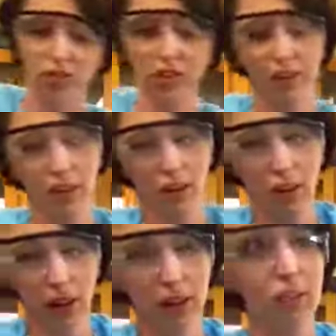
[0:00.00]
is like the
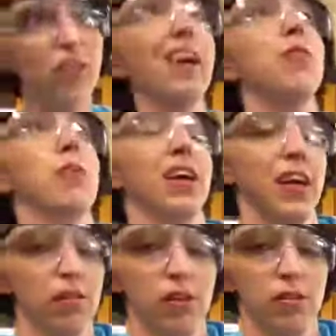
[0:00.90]
lightest shade of pink
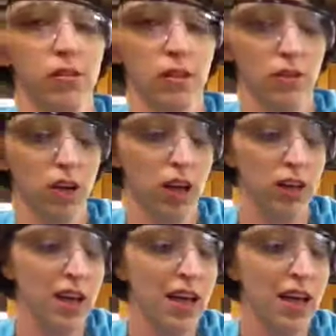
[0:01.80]
ever, okay?